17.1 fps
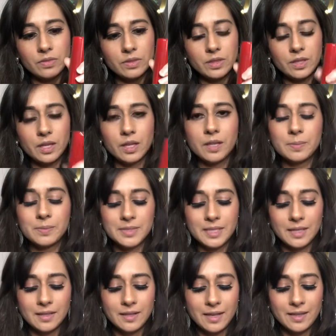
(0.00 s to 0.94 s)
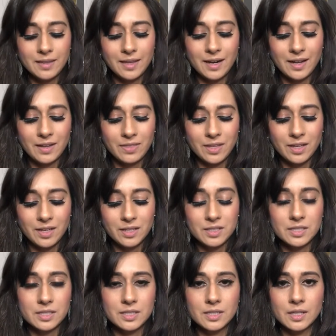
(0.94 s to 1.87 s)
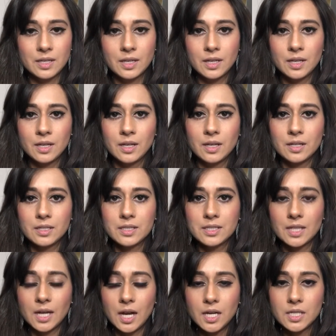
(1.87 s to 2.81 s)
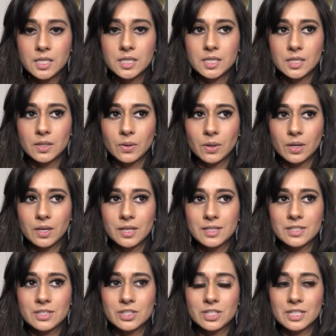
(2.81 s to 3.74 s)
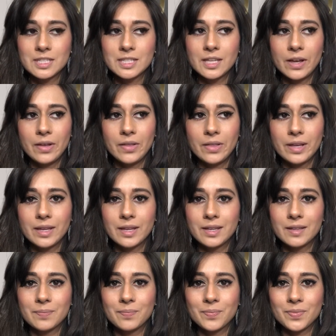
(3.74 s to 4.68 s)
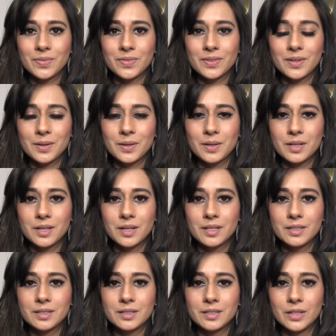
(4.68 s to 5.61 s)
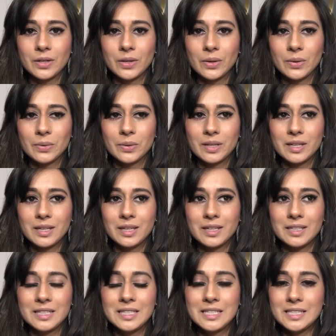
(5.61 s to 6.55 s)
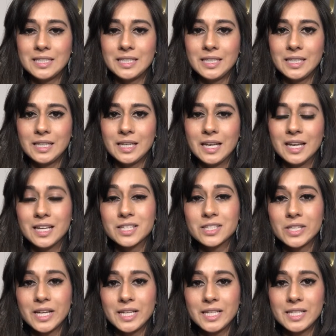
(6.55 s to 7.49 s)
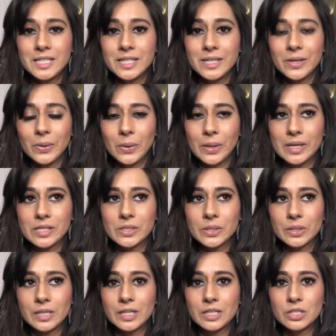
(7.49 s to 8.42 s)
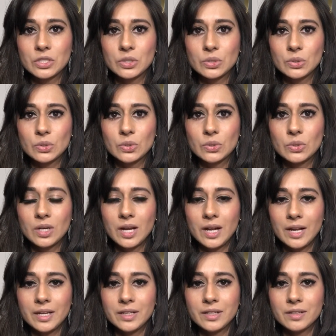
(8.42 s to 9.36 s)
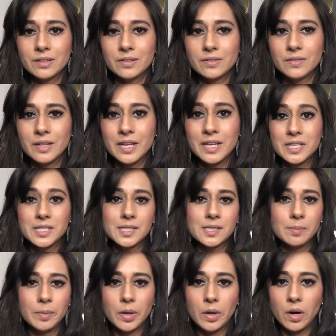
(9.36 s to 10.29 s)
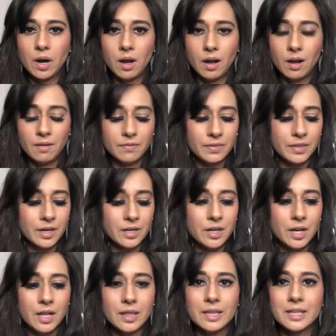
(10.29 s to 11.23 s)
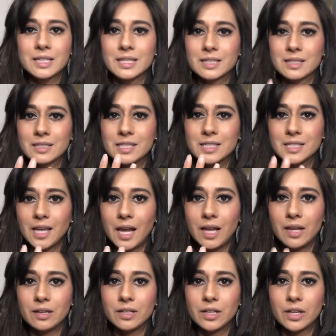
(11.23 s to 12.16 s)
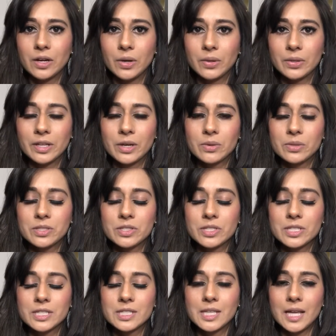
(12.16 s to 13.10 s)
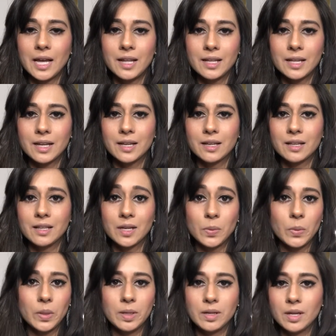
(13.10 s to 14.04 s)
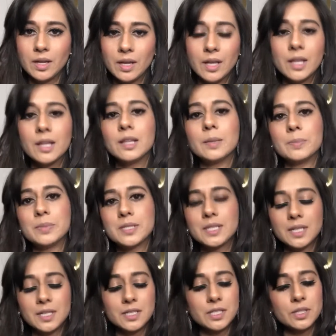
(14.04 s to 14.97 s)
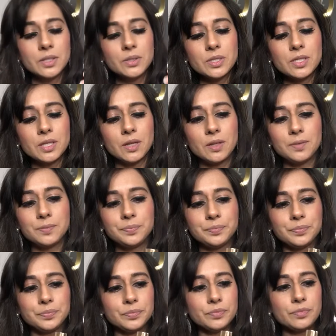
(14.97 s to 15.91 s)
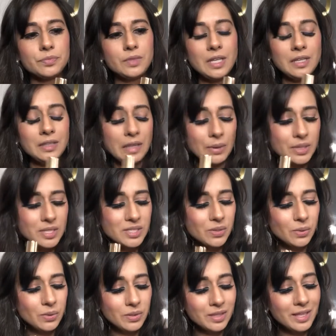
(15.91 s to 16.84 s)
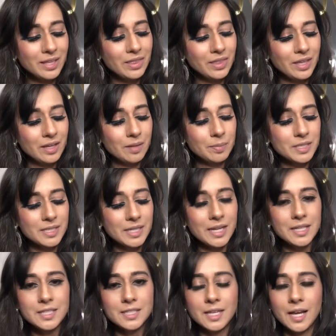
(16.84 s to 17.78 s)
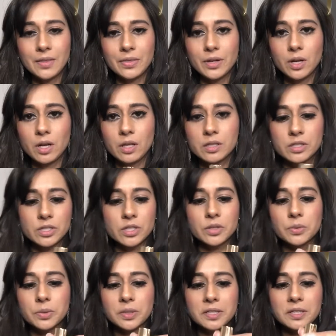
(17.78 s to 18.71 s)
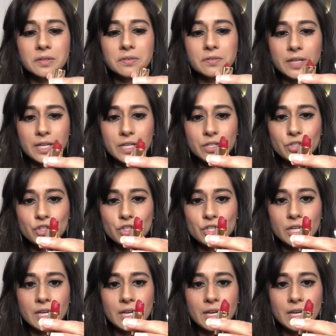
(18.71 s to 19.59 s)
the lipstick line that I think it sucks, or it's just not, like, you know, easy. It's not easy going, so they do kind of smear off. They're not like set, you know, they don't just set like a liquid lipstick do. So that was the only thing. Besides that, the colors are really rich